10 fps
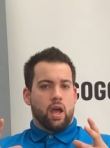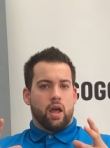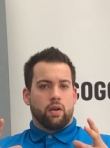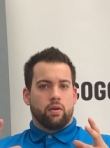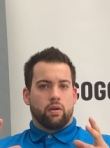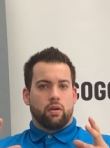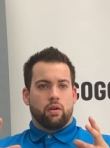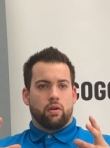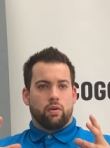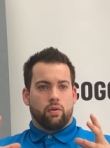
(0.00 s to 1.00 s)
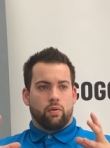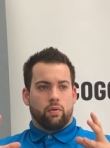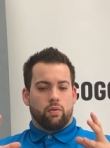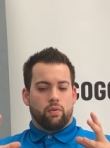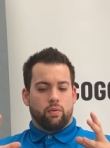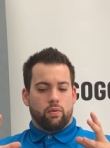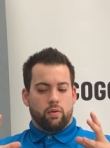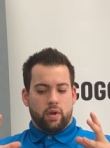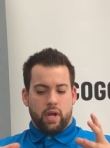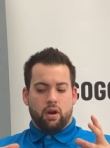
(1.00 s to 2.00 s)
and
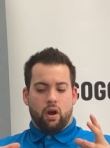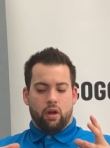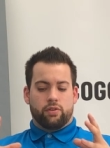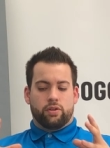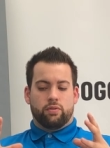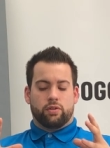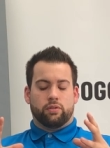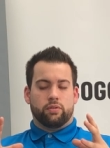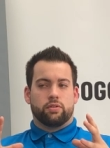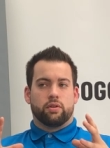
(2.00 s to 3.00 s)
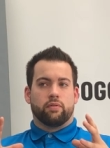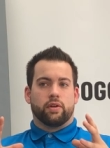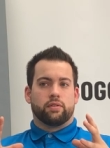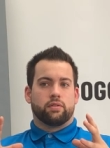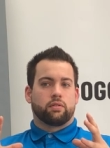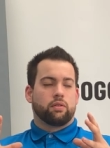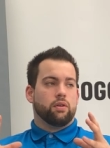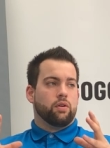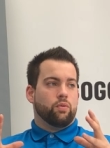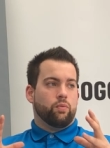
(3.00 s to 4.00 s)
it caused you to lose service,
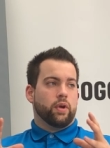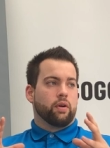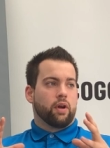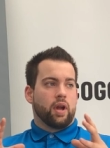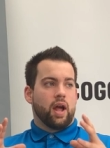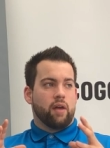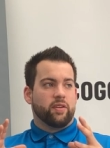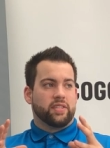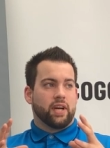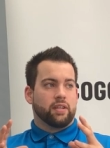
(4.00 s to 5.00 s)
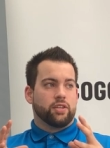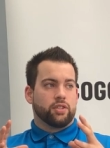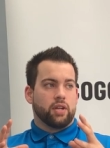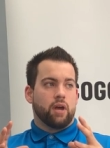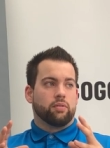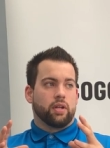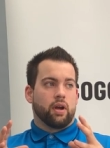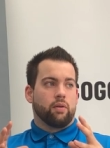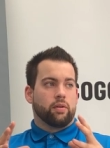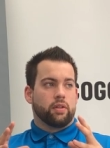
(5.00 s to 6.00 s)
we are going to have a technician out
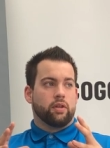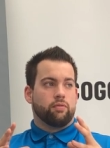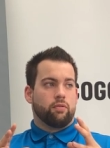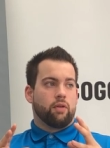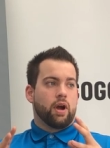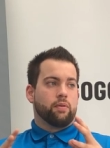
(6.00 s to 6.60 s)
there within four